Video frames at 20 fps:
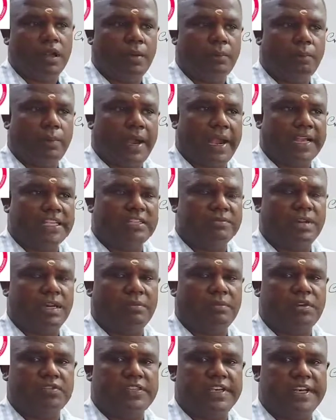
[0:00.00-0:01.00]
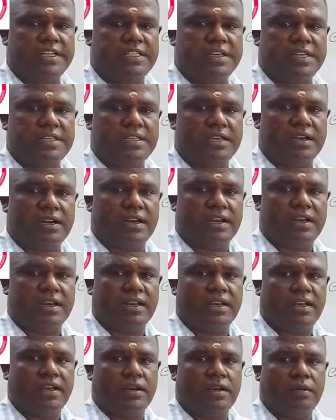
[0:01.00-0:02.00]
Maximum number of side chains are
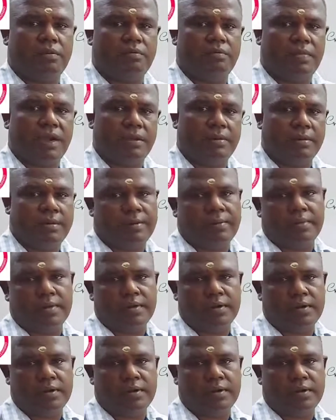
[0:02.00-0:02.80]
getting minimum number.